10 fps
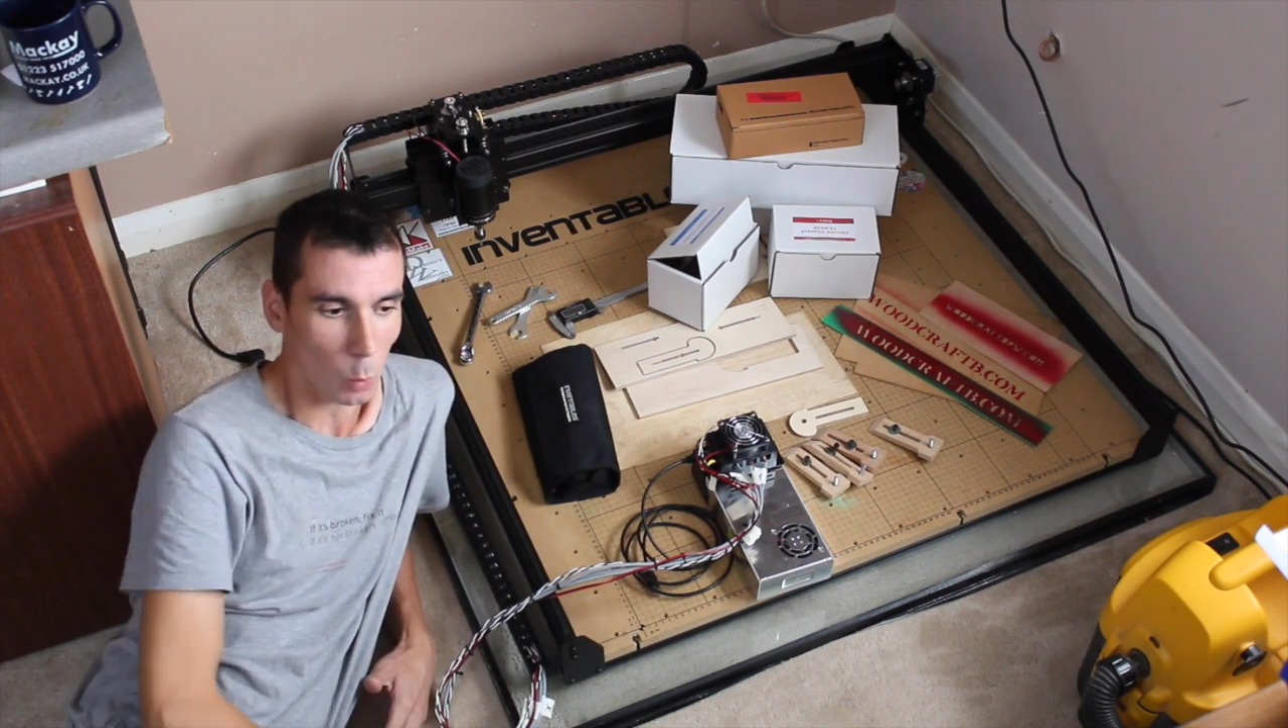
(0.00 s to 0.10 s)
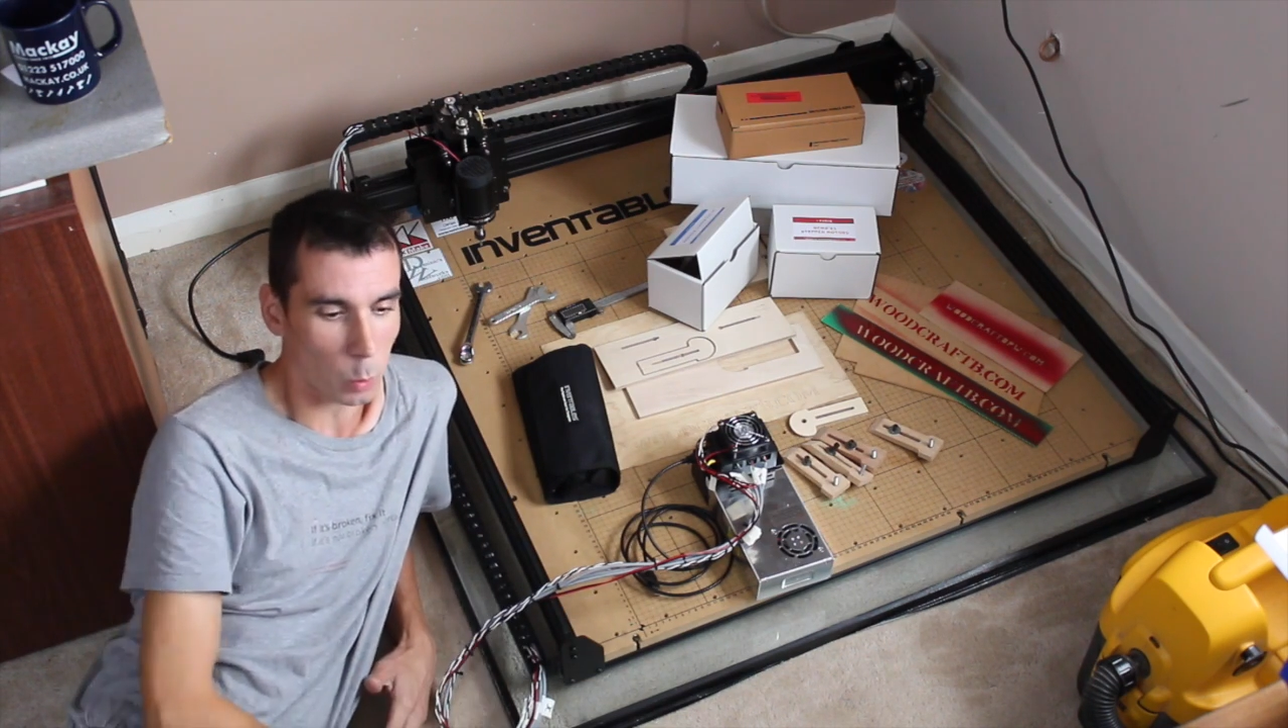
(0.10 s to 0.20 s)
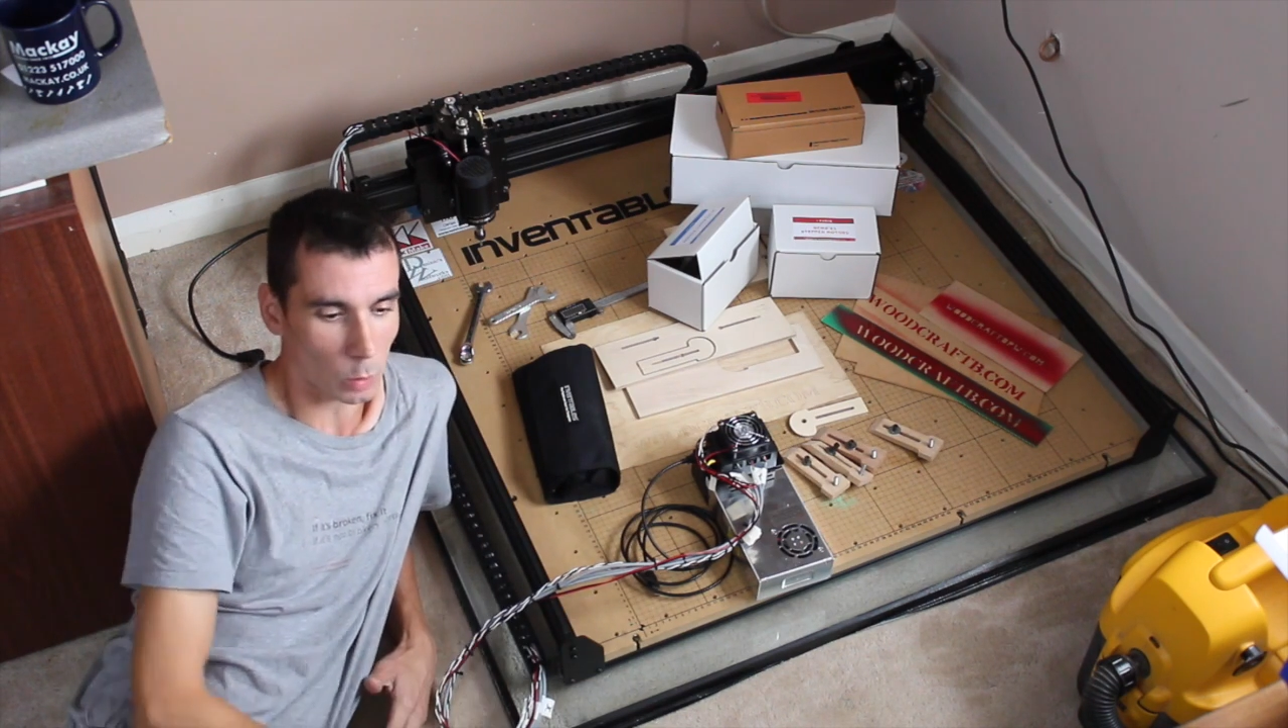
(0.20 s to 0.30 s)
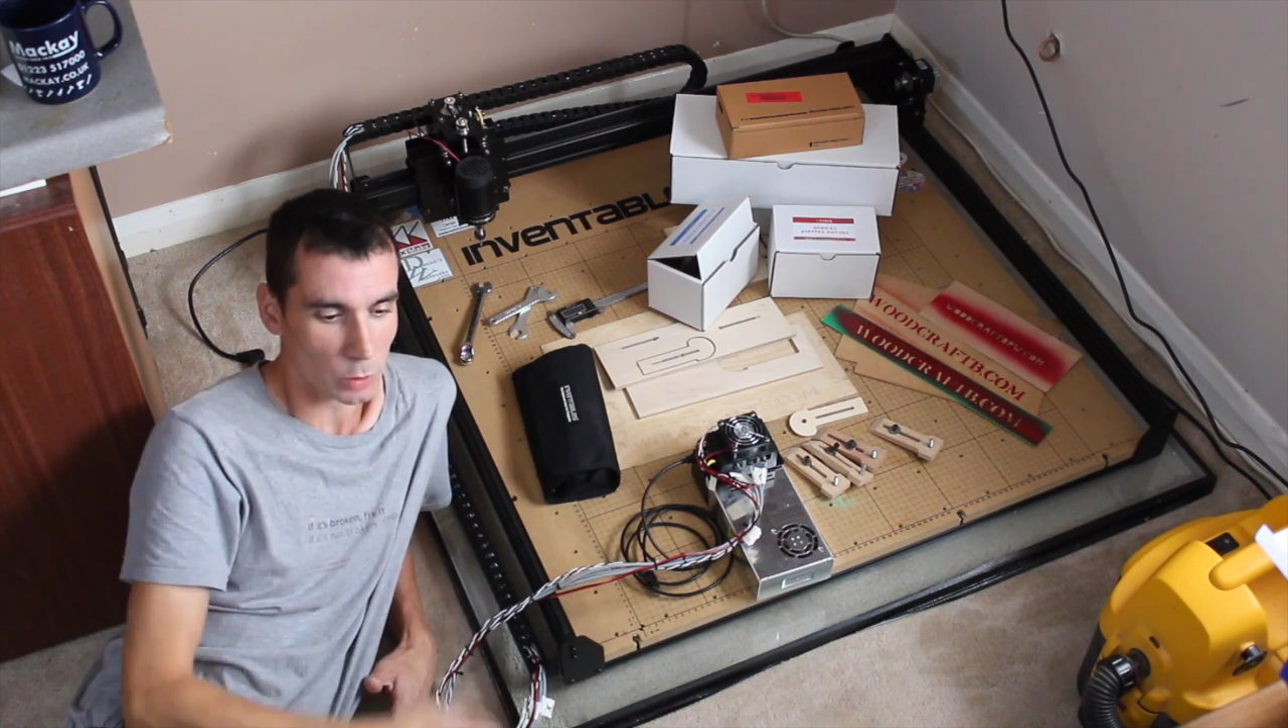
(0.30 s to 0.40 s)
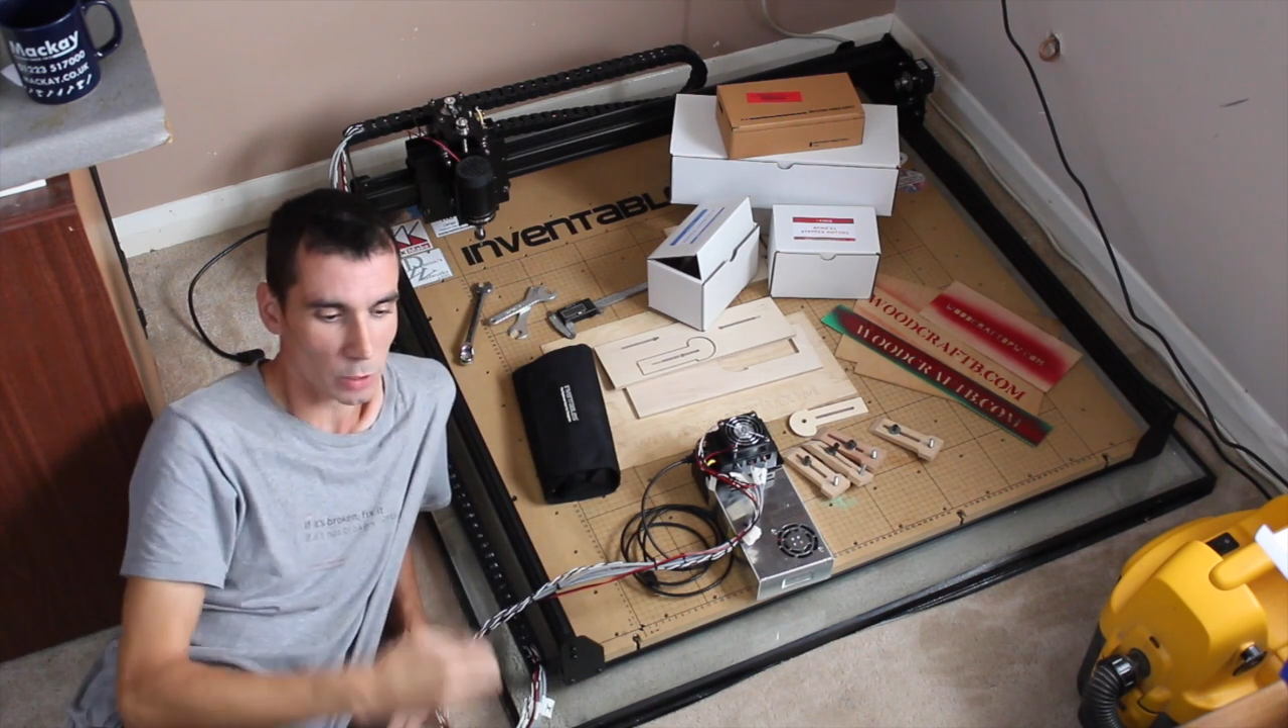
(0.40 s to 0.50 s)

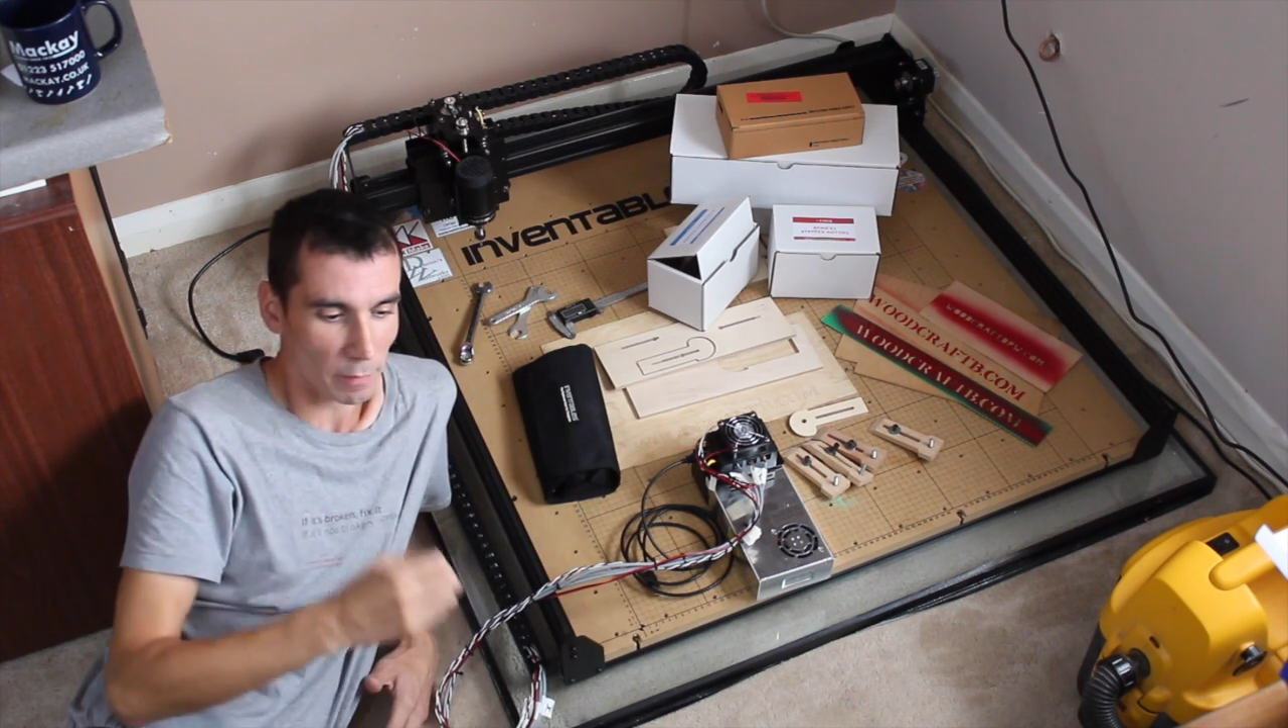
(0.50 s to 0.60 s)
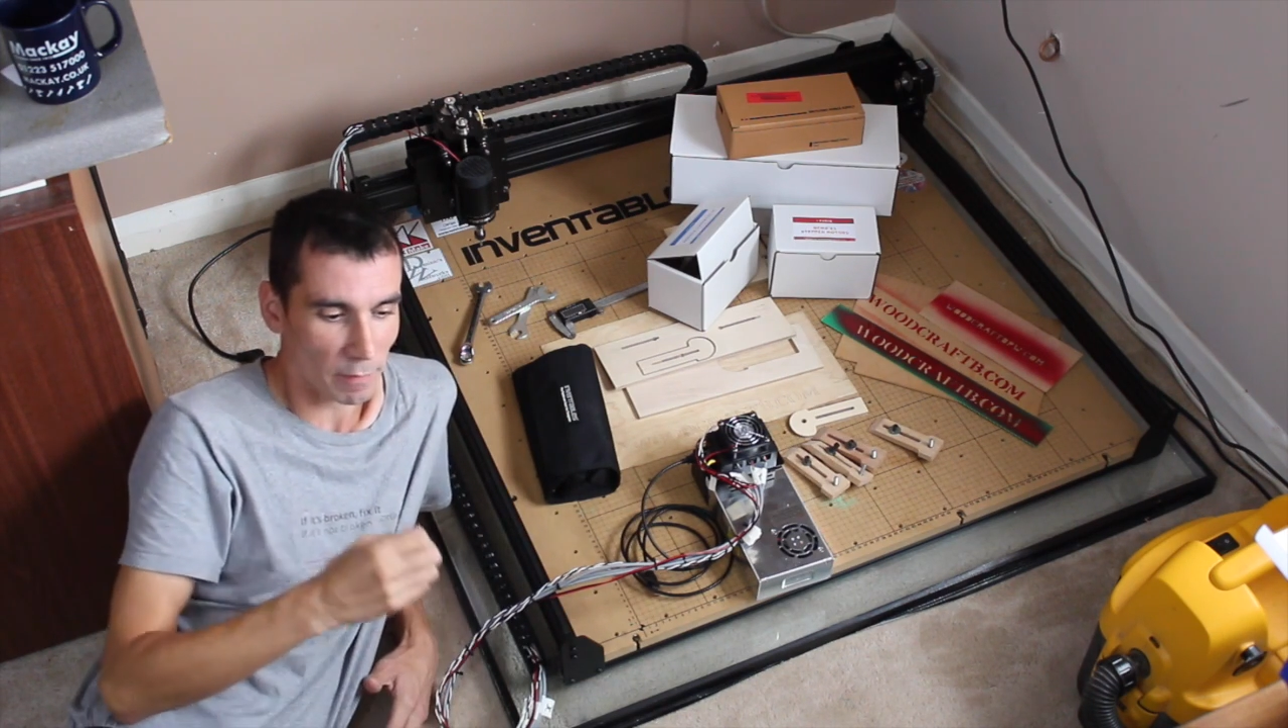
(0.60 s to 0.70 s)
was the